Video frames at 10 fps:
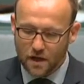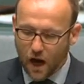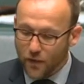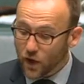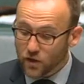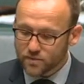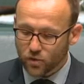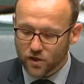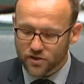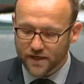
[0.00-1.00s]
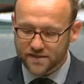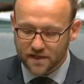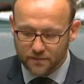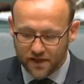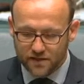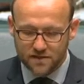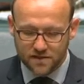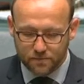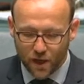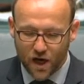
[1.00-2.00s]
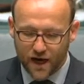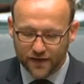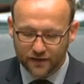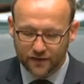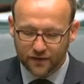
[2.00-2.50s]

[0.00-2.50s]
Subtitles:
and those projects committed to buying